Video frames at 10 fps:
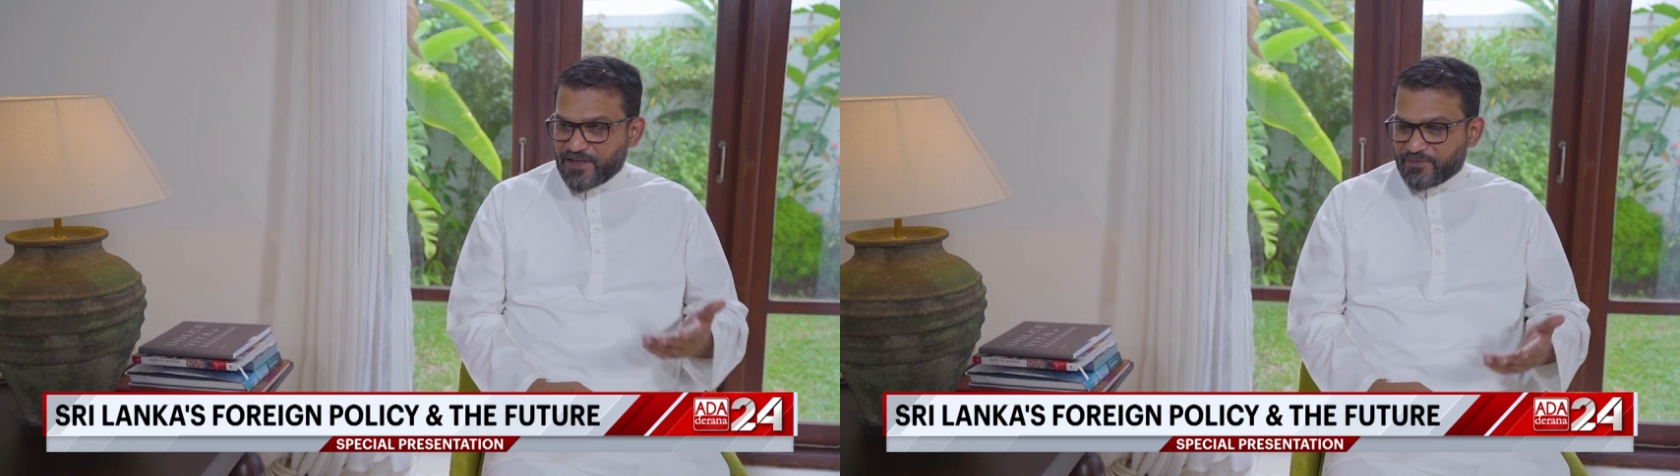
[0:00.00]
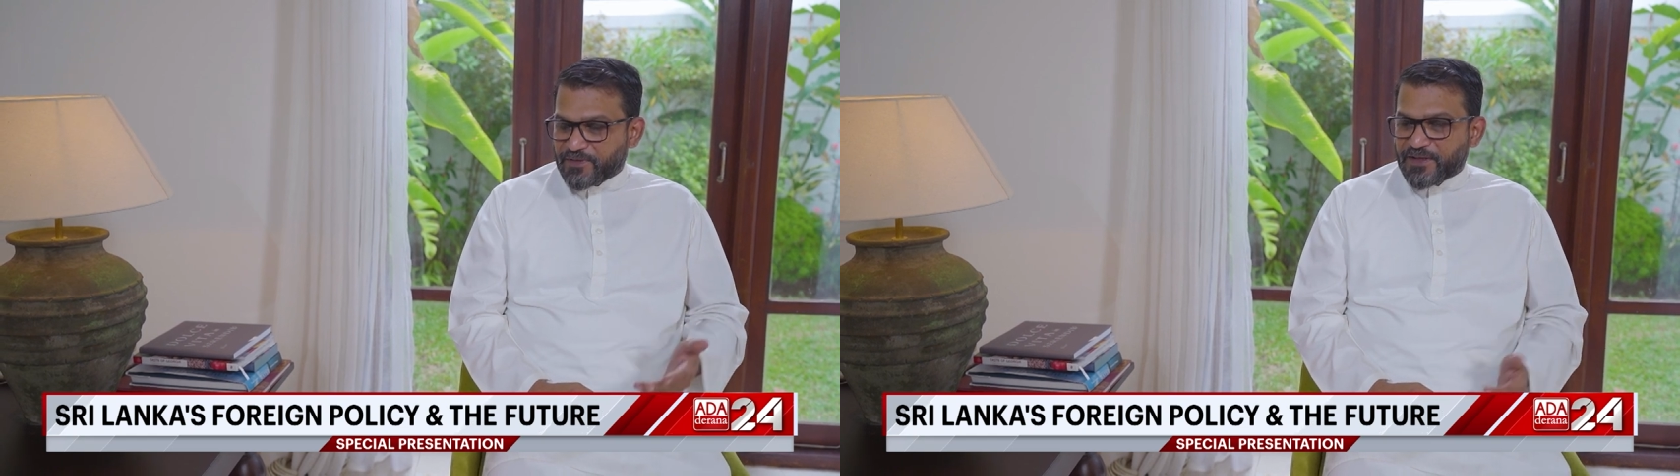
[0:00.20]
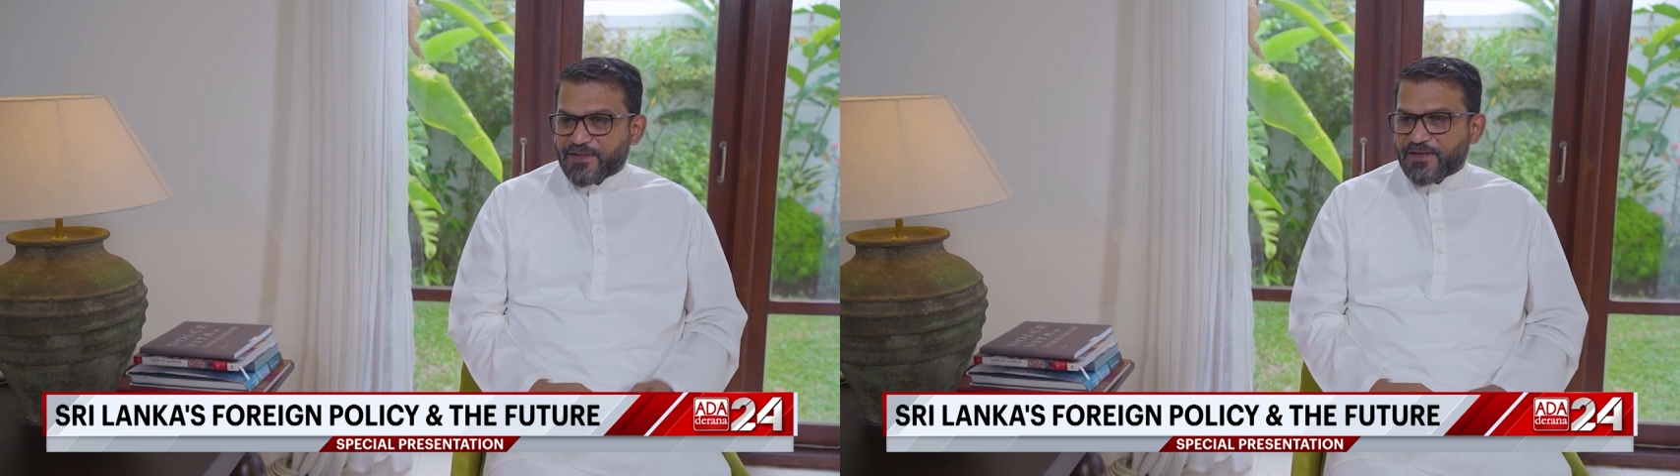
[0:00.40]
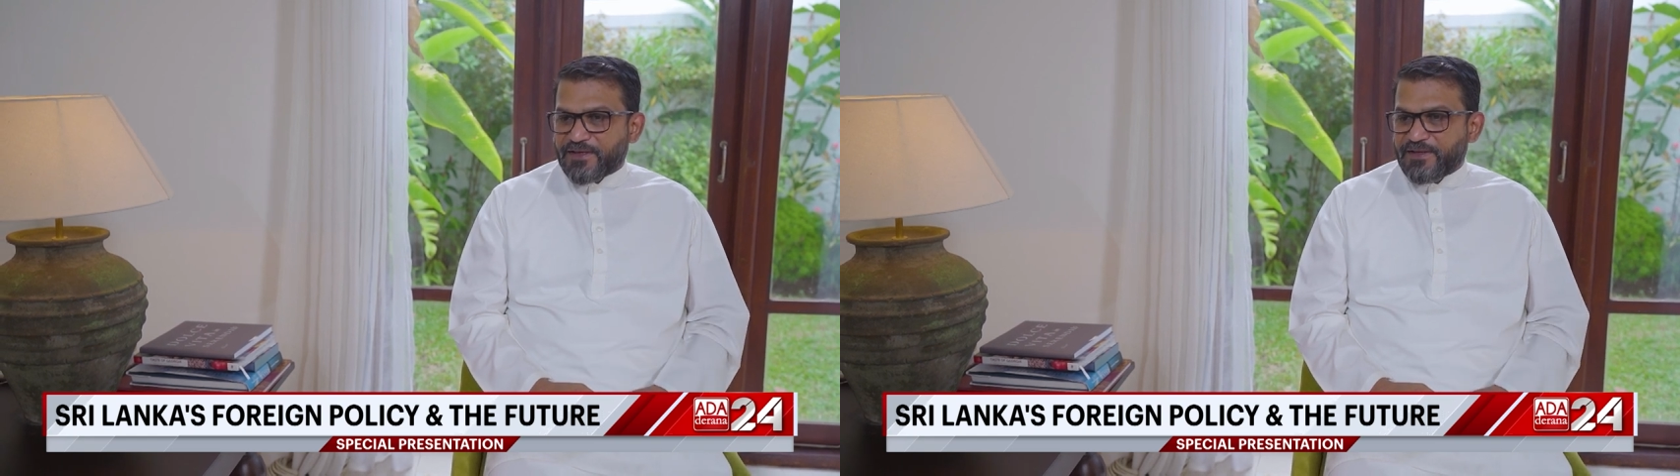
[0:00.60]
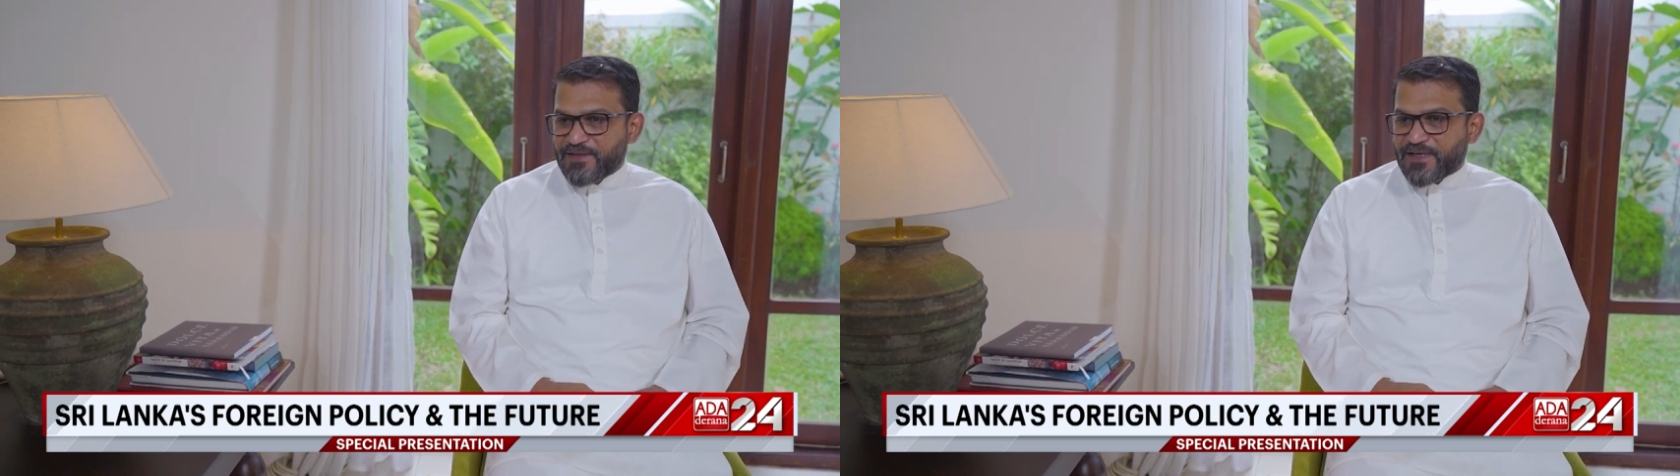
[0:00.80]
I would think that
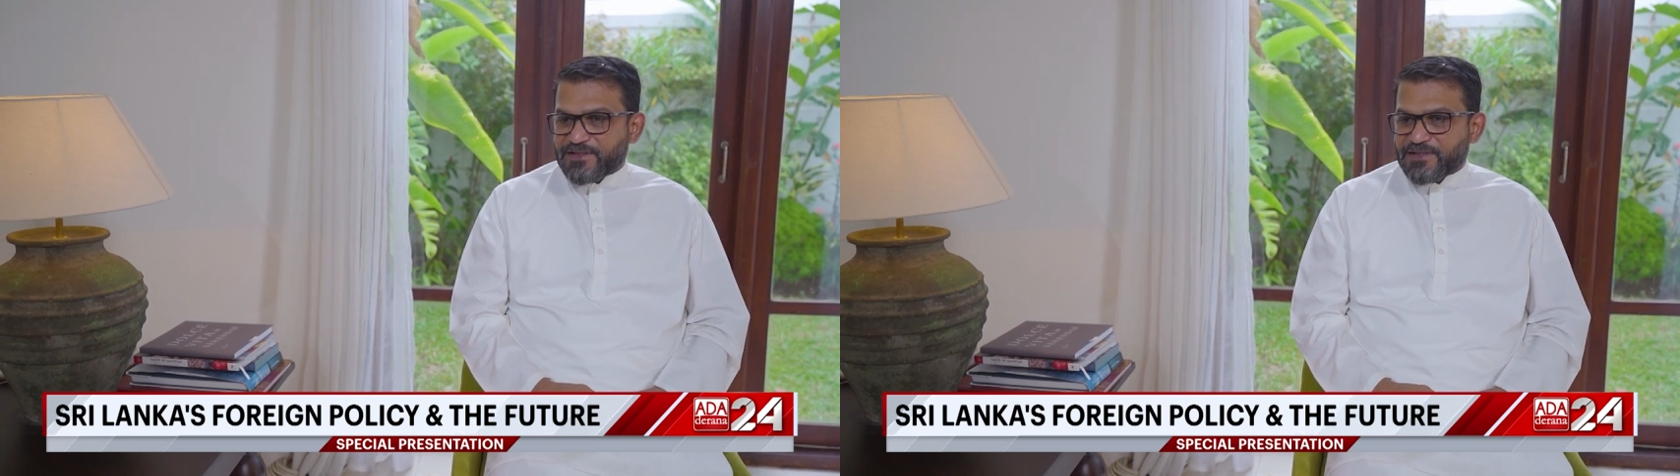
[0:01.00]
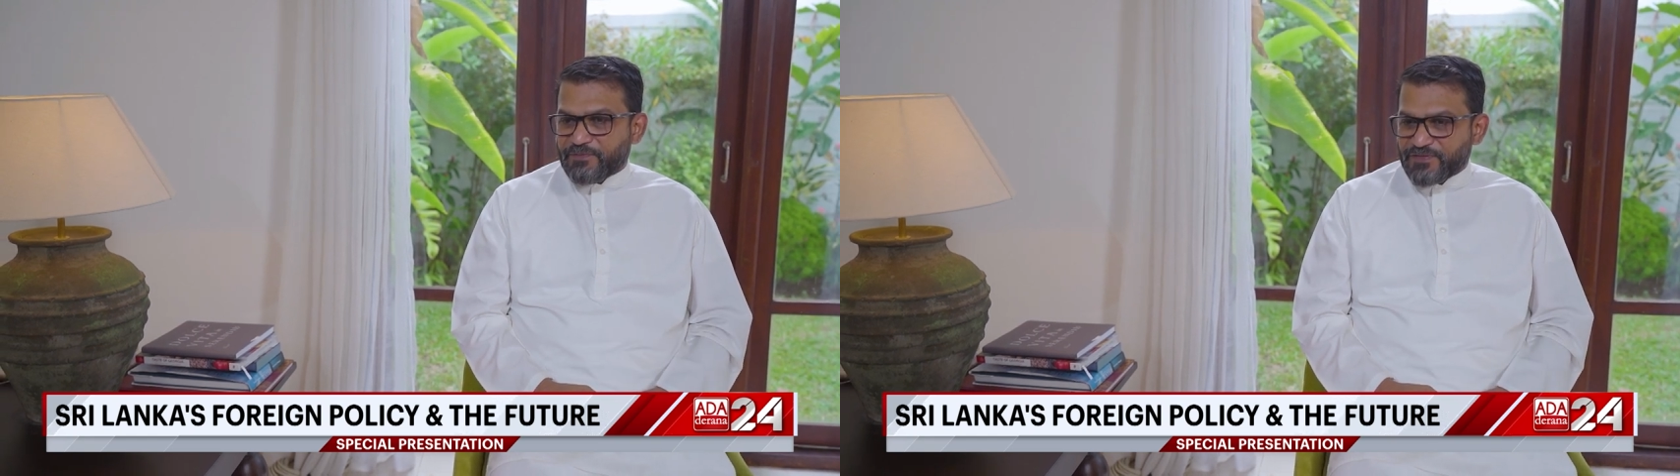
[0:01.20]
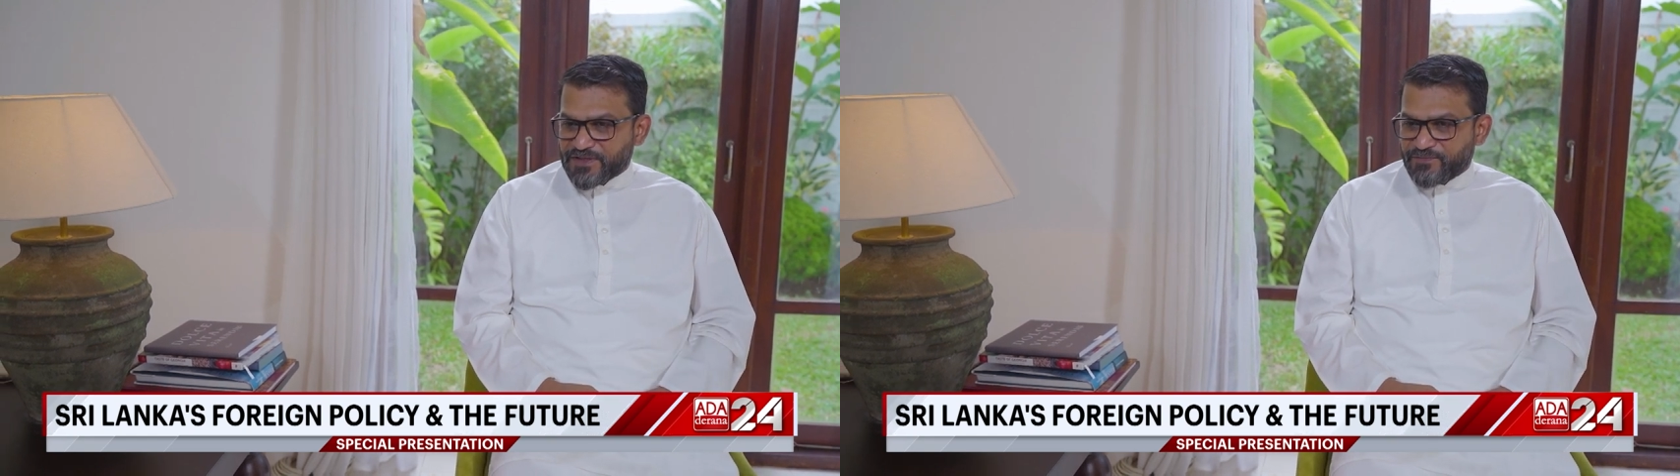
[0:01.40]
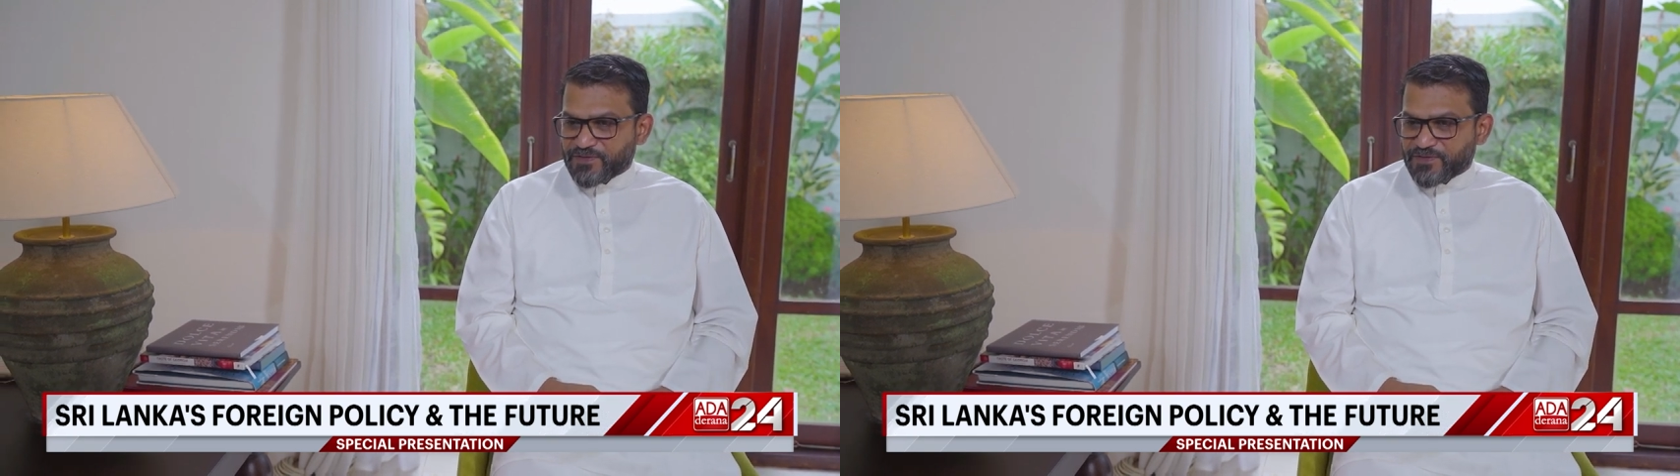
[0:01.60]
India's visit